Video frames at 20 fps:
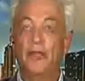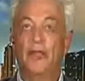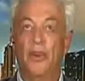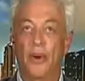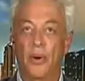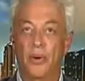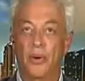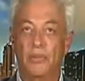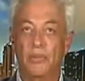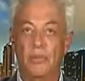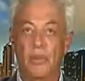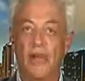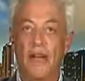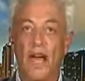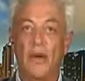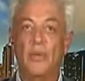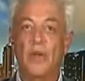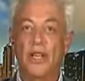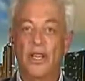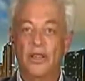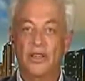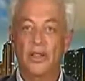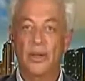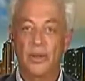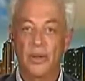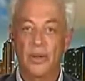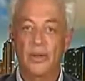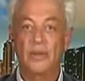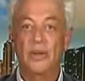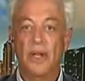so. I really
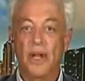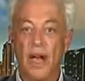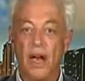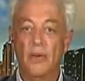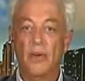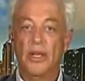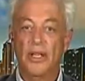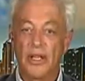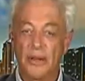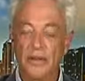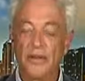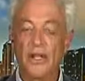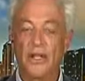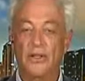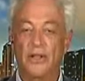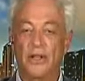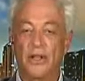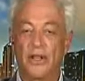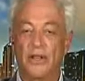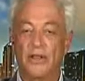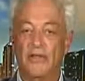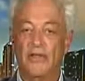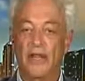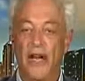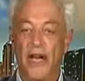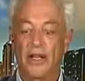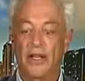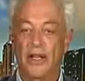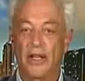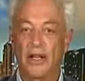do. I really think they're going to
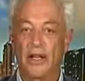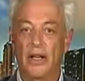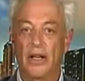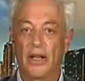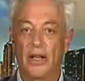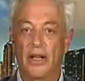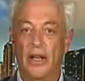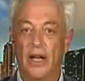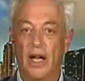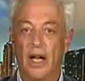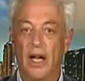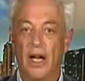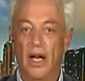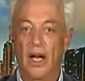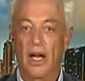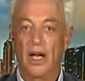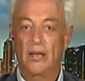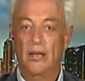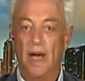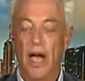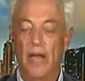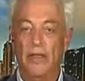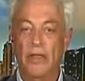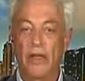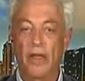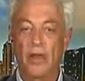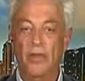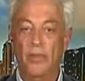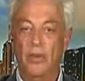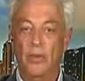find it. I
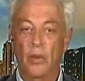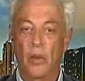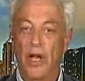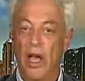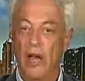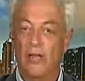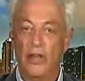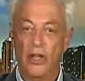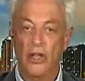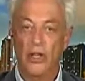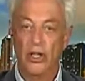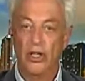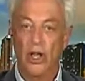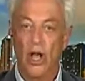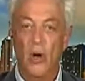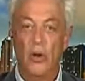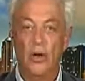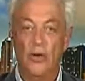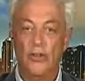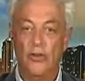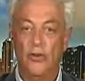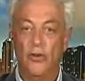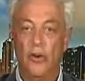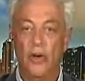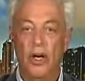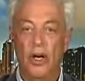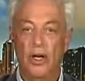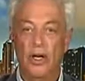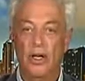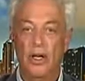think we have a good locus
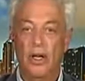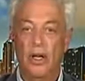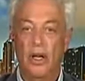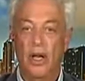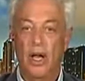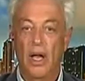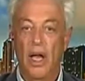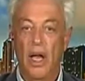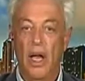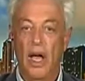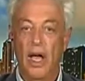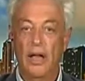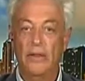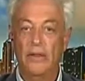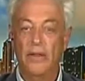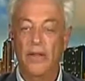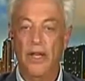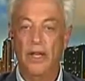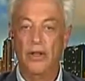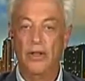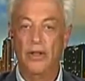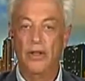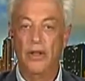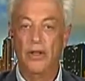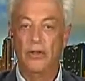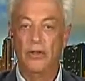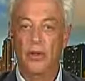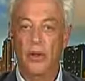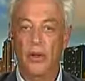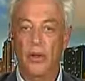for it. I think the
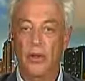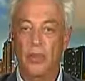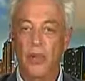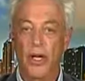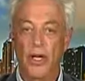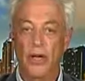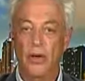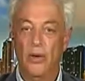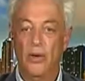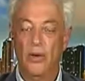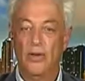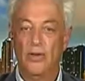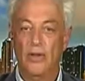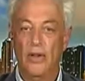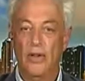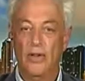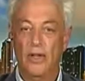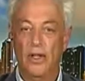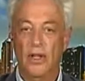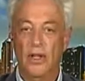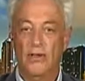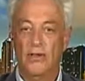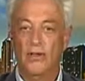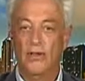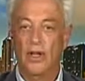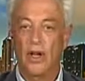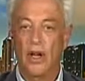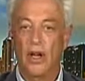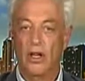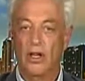sonar pinger was giving us
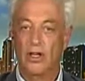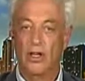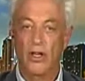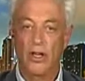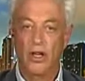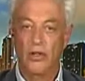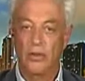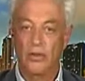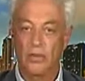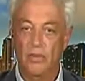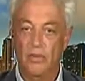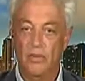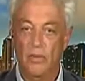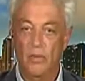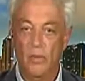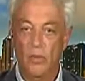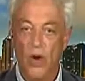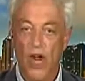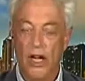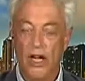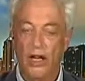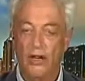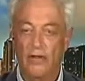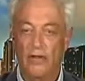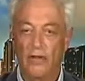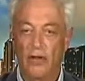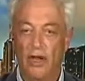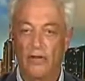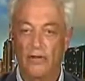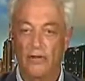a good
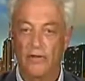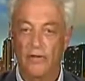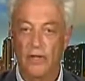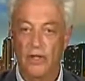radius of